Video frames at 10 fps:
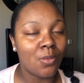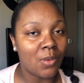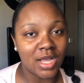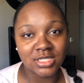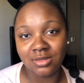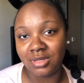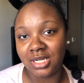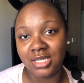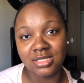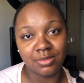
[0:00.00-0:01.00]
Wash it when it
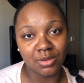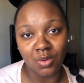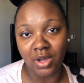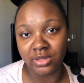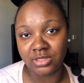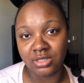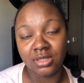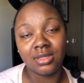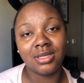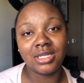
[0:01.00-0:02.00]
needs to be washed.
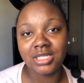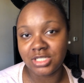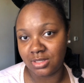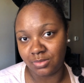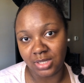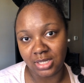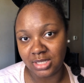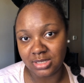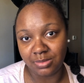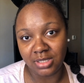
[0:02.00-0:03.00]
Condition it when it
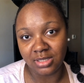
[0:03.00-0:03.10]
needs to be